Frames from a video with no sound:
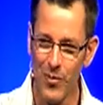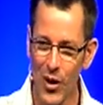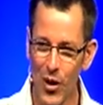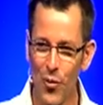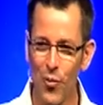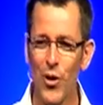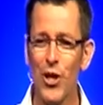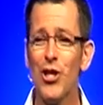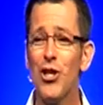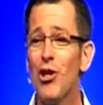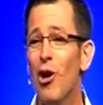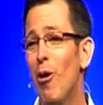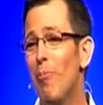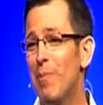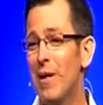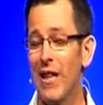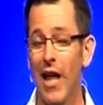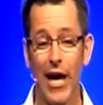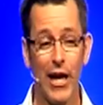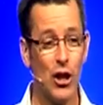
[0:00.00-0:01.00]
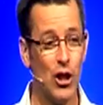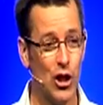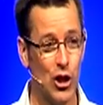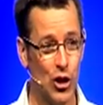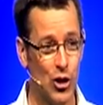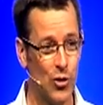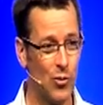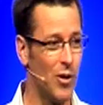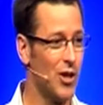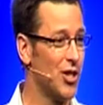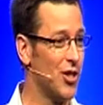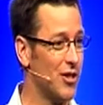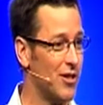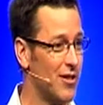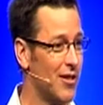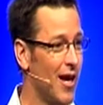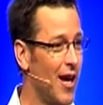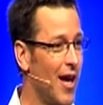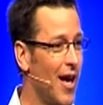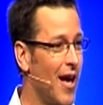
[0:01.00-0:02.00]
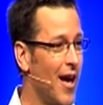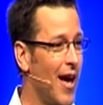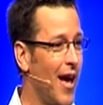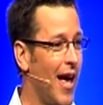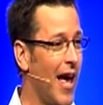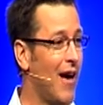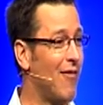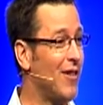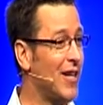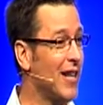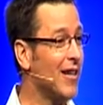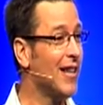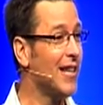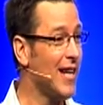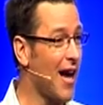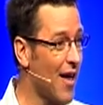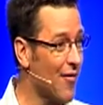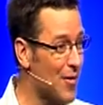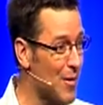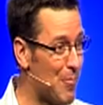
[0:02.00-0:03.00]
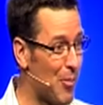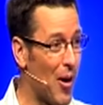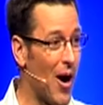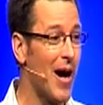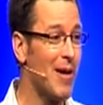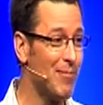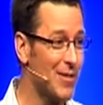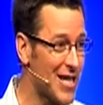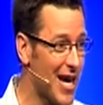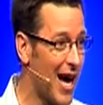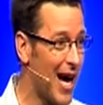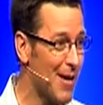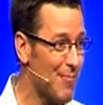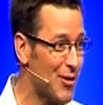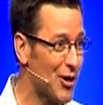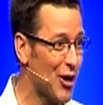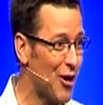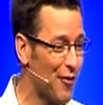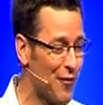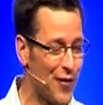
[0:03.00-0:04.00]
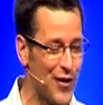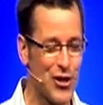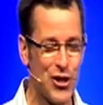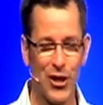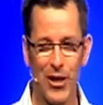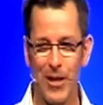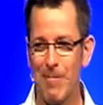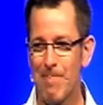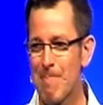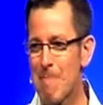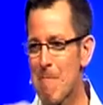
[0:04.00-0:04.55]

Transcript: We show up at like noon, which is evidently not the prime time to go fishing.